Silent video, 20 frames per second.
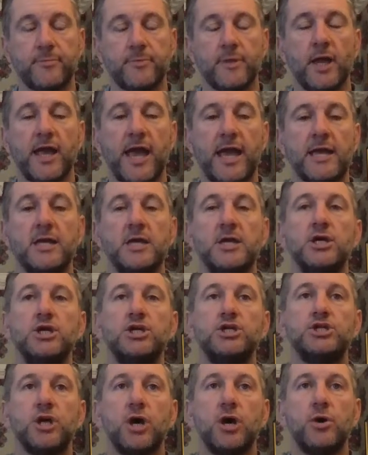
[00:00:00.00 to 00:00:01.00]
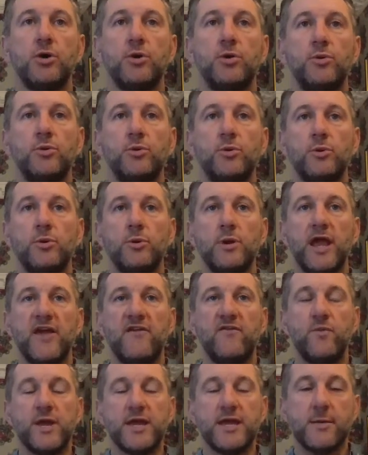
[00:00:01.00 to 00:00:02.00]
Okay, so
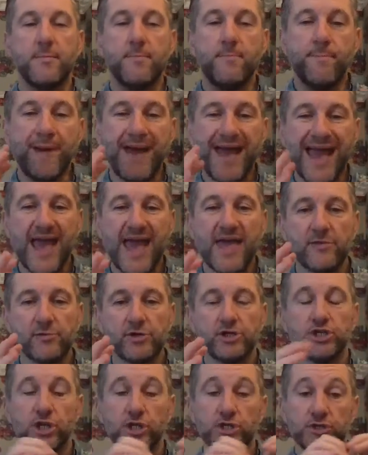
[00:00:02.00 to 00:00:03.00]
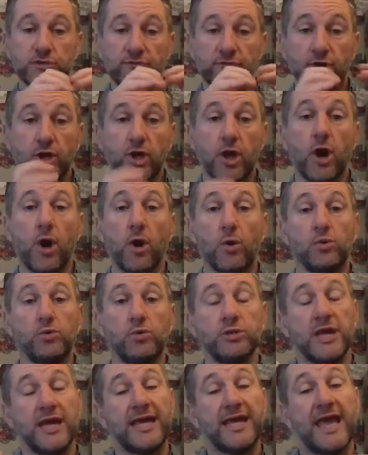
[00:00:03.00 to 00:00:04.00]
if we compare the returns of
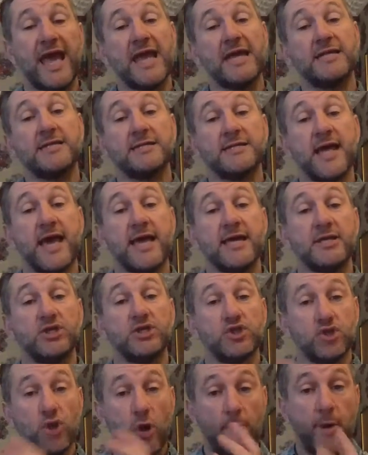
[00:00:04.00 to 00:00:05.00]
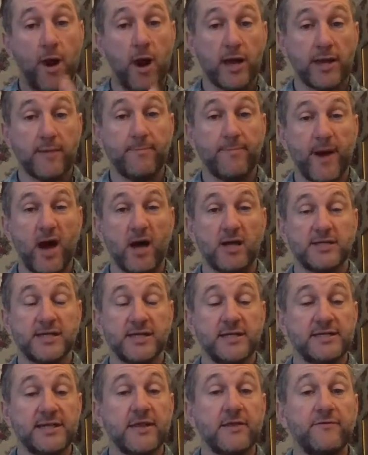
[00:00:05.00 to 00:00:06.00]
gold against a stock market
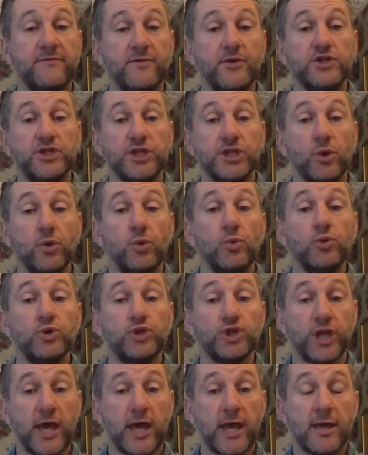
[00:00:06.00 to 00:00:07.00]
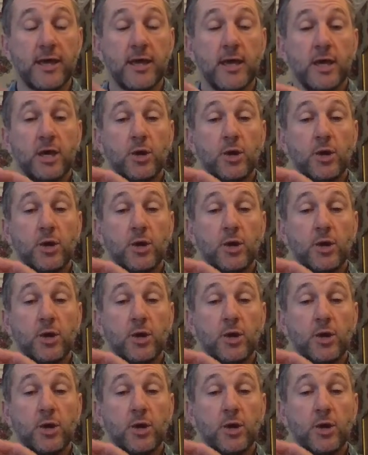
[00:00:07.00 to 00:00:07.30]
basket, say the FTSE All Share,